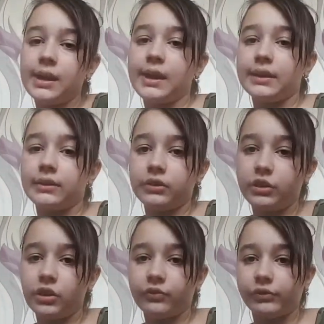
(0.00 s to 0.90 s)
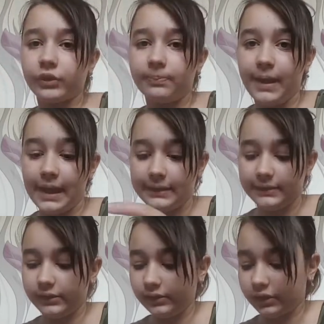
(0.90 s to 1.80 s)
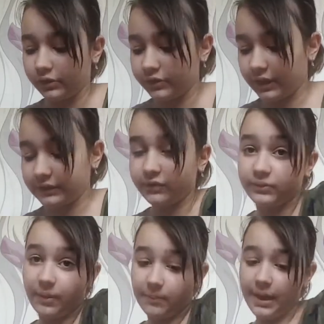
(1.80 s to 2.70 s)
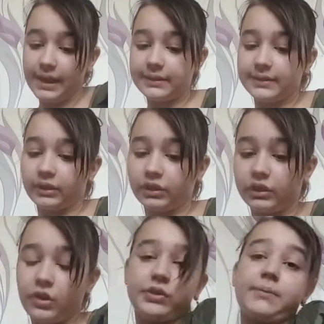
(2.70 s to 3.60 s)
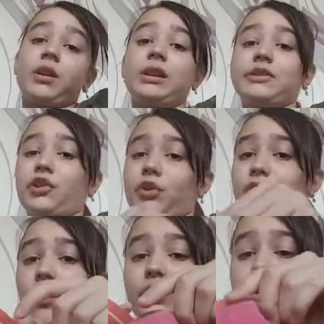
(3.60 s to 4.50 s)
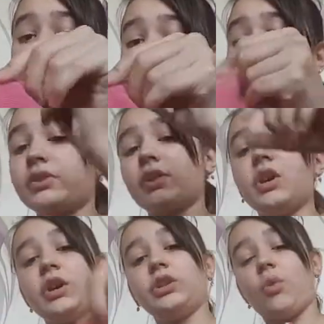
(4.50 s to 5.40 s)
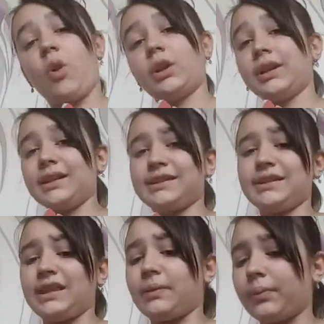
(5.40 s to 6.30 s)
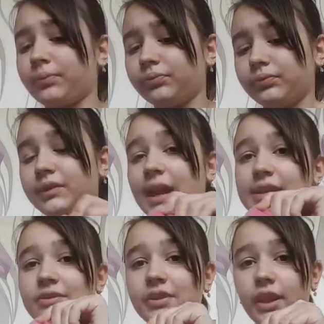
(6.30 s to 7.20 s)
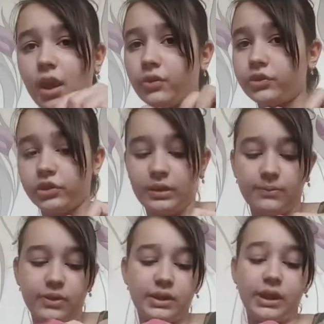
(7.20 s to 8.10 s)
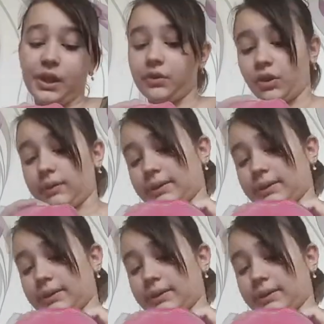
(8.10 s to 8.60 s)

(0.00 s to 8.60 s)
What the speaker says: and you know, for beds, you know, things for the beds and clothes. I'm not gonna show you all the clothes. You are gonna see them in next videos or something. I don't know